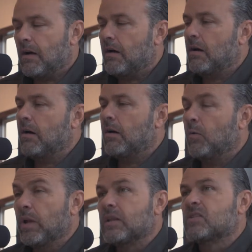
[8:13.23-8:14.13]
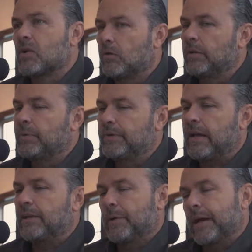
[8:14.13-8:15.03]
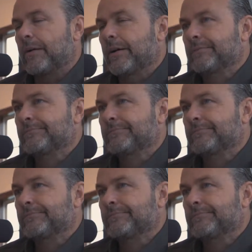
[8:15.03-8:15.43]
Oh, we can totally put that in the background.